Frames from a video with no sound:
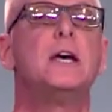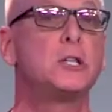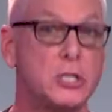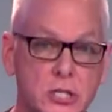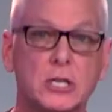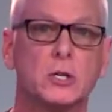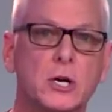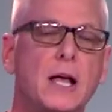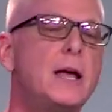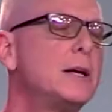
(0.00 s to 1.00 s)
She's still
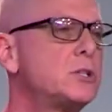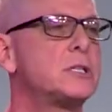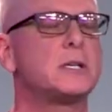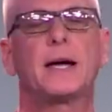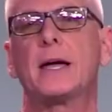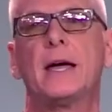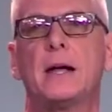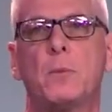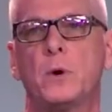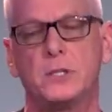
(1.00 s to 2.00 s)
trying, just like, and
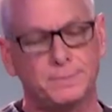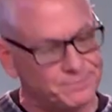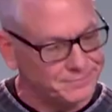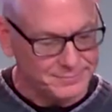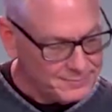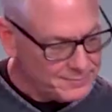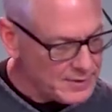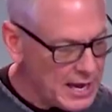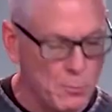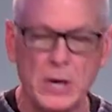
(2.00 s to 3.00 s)

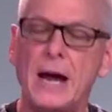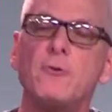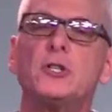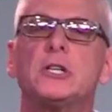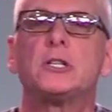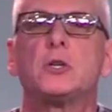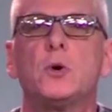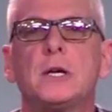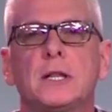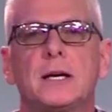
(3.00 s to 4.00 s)
whenever she's
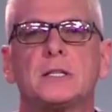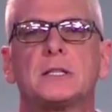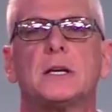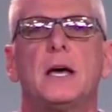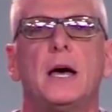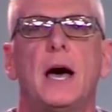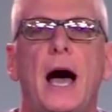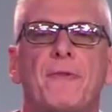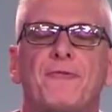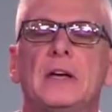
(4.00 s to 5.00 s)
doing this,
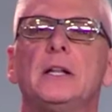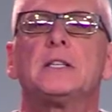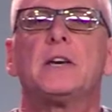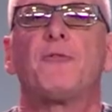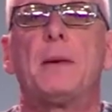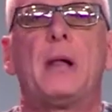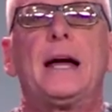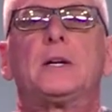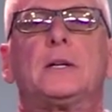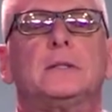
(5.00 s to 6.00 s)
I feel as if I'm like
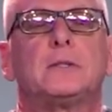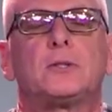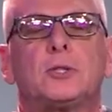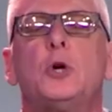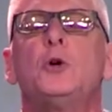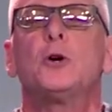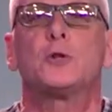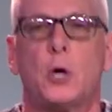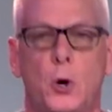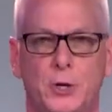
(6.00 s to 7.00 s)
2
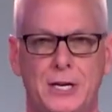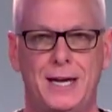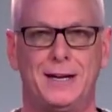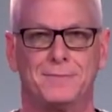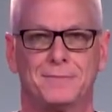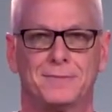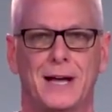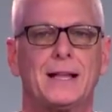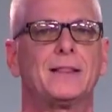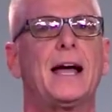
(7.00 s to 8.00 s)
years old again.
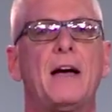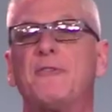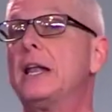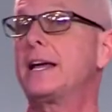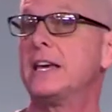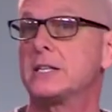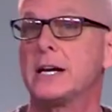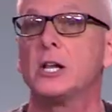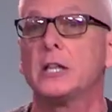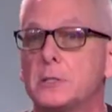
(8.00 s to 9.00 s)
Like I feel like this. Like,
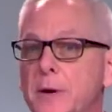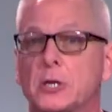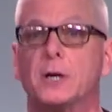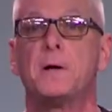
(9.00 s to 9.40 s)
look at this picture.